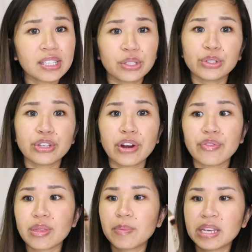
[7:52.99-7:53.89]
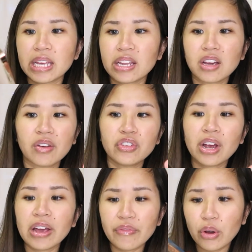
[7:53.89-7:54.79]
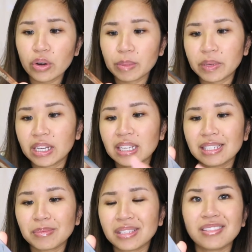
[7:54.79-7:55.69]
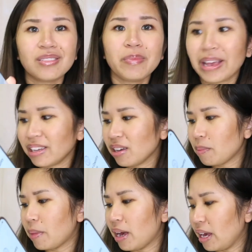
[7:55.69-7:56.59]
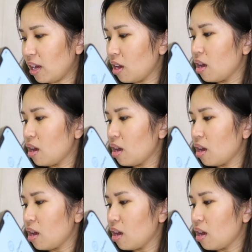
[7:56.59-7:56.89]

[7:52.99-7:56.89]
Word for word: that you start off at the beginning of your iPhone because I'm still backing up my